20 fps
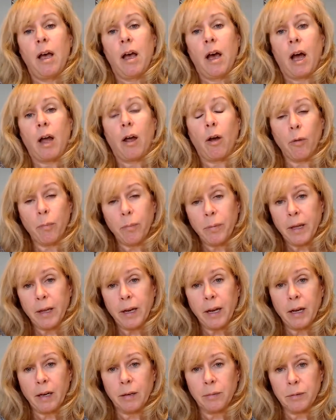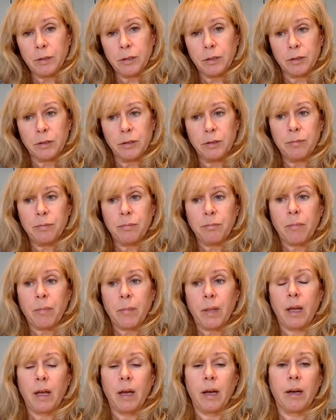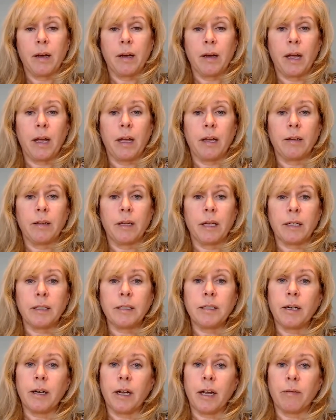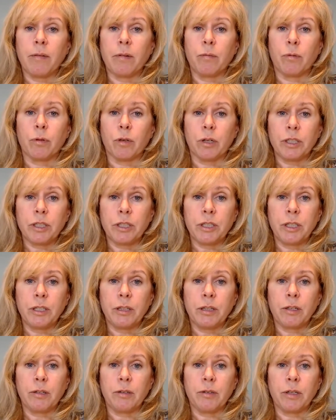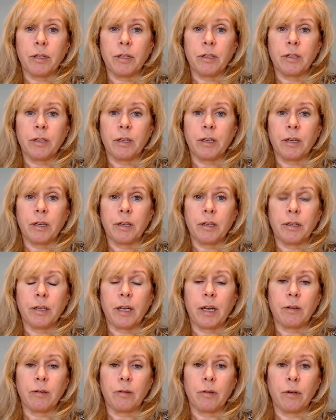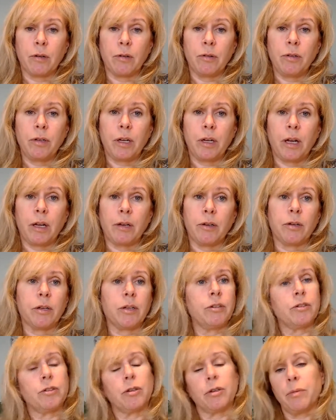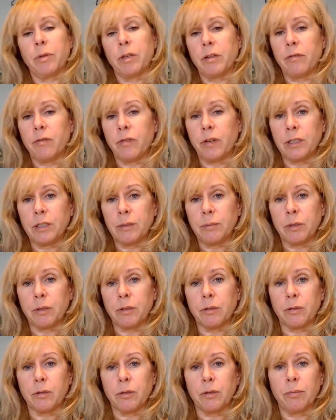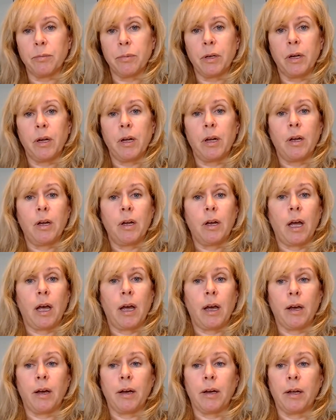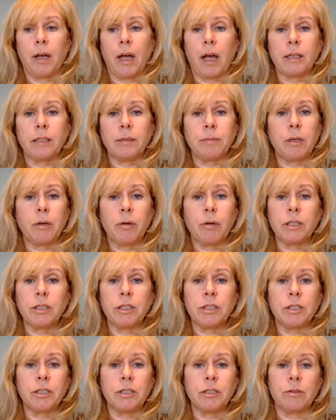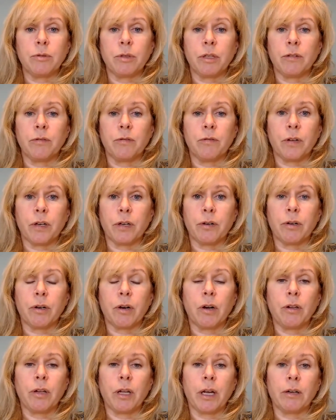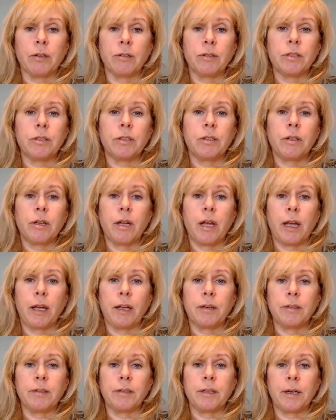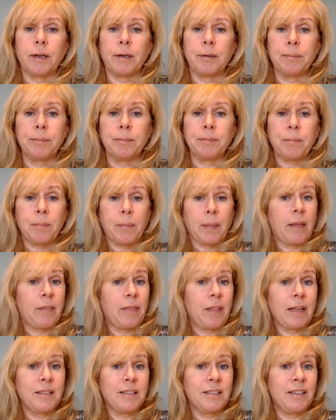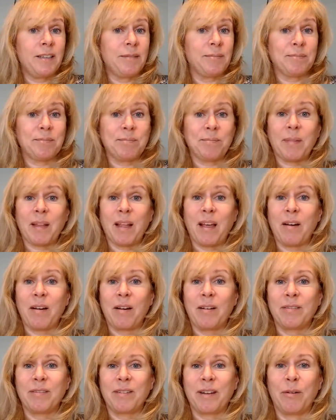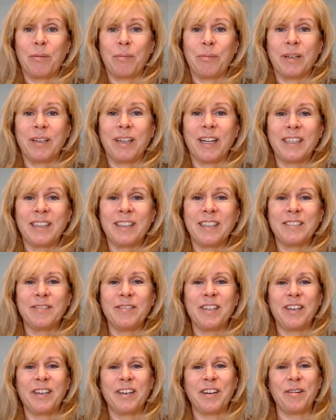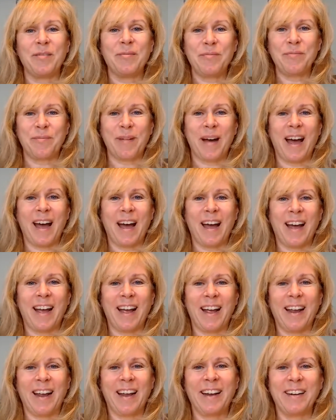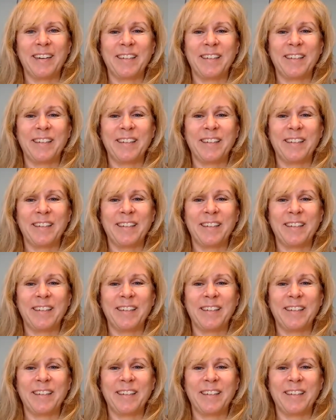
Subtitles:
I hope that helps you. And like I said, I have a worksheet that you can download, and you can join me in the Facebook group. Ask me questions. We can figure it all out. And that's it. Hope you like this video. Bye.